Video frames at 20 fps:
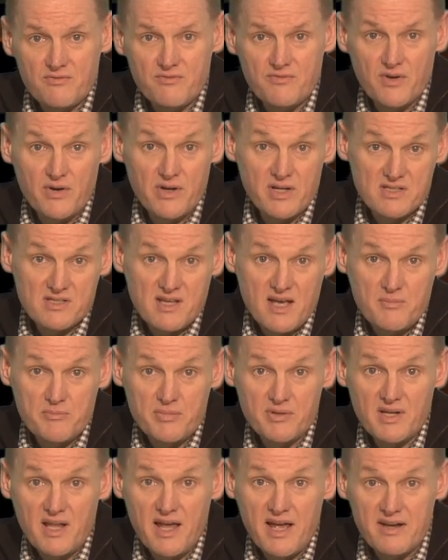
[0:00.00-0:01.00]
For
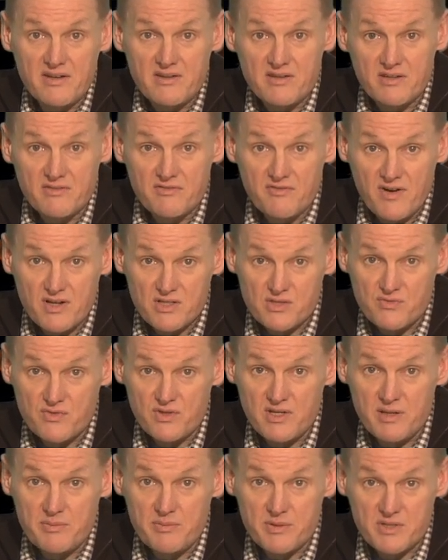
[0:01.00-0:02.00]
example,
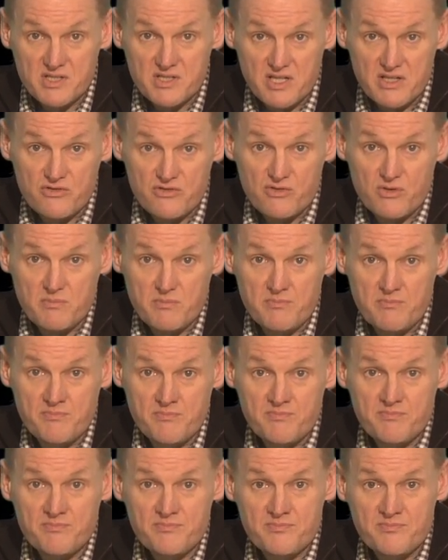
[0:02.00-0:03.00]
antiphospholipid syndrome,
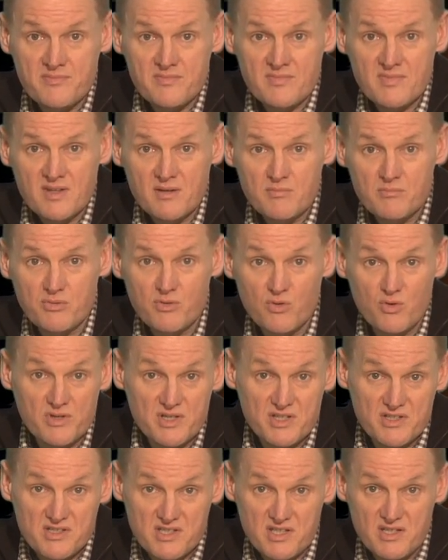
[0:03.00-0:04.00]

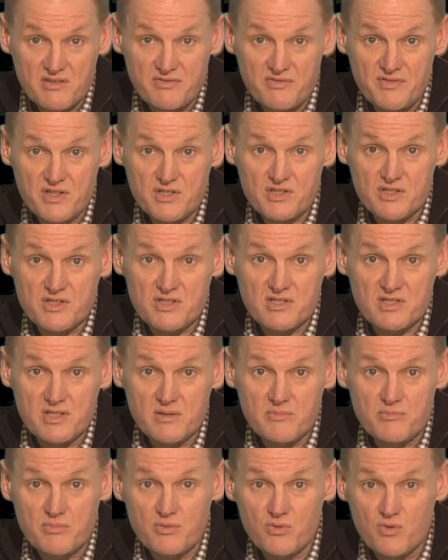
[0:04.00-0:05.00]
protein C
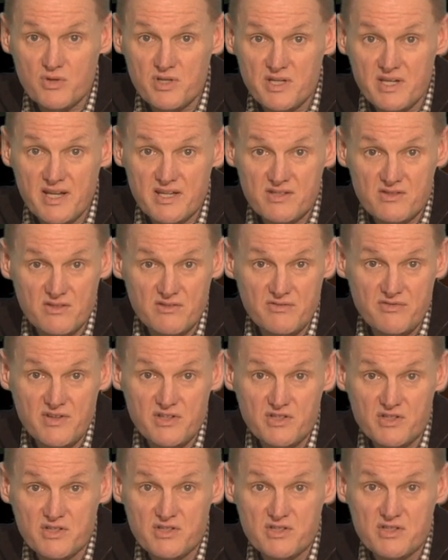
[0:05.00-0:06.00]
deficiency, protein S
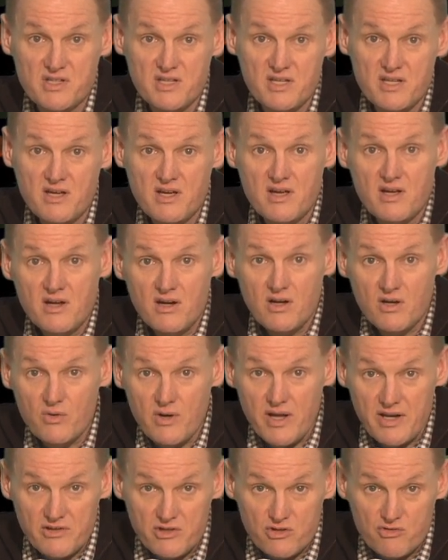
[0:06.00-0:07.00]
deficiency, or
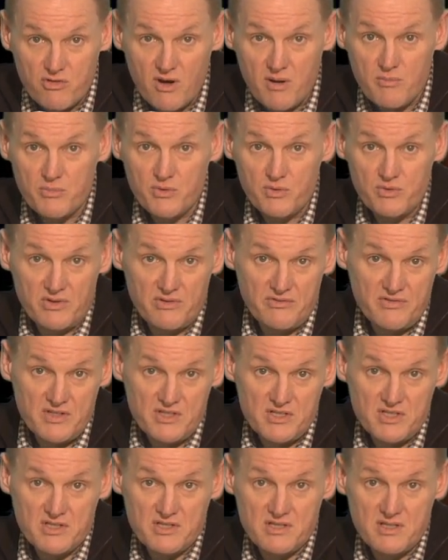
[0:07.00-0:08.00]
antithrombin
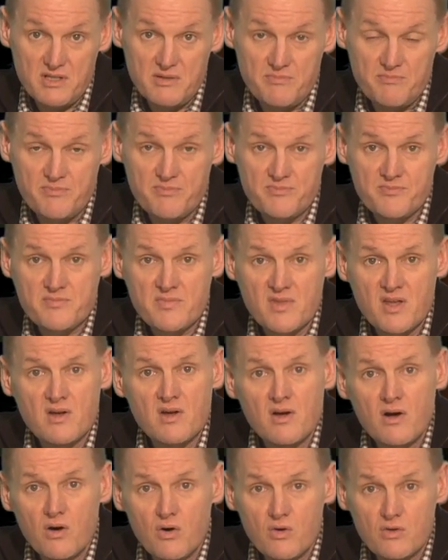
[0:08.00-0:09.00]
deficiency.
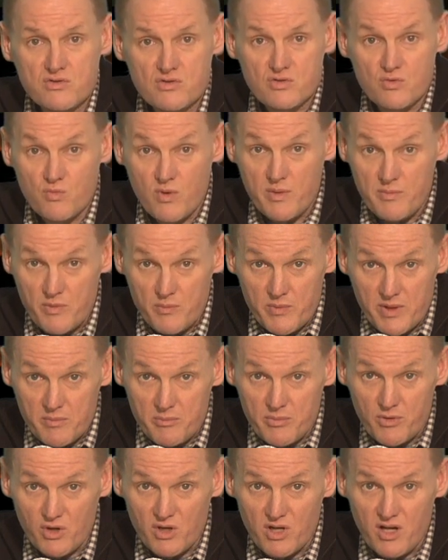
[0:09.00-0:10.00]
Also women with a
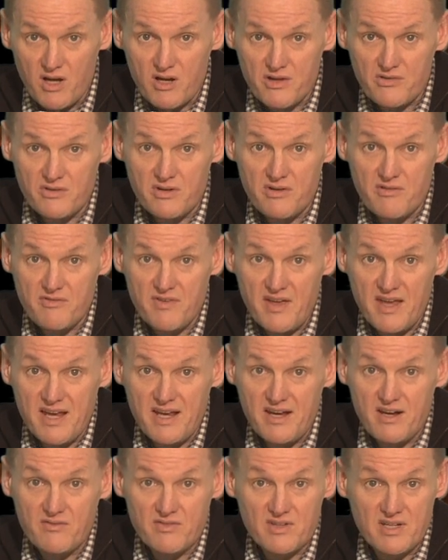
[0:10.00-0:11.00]
blood clot in the
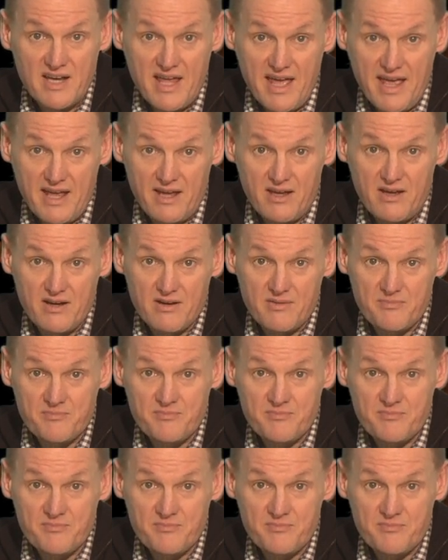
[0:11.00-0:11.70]
vein of the leg